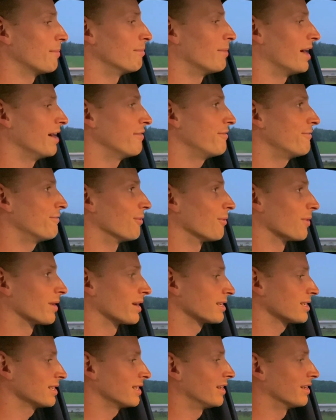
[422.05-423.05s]
by
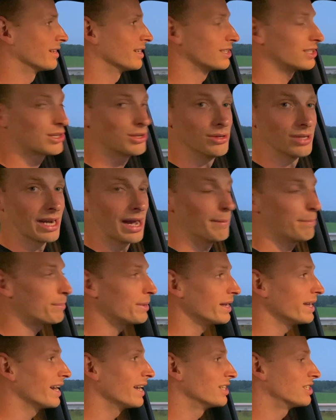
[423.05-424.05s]
Ford on this Kuga
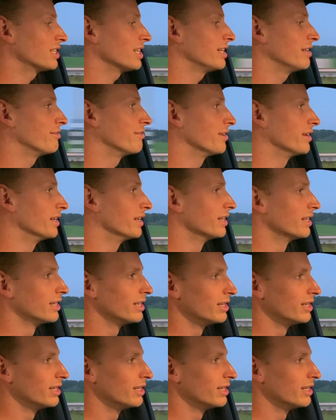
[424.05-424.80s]
PHEV.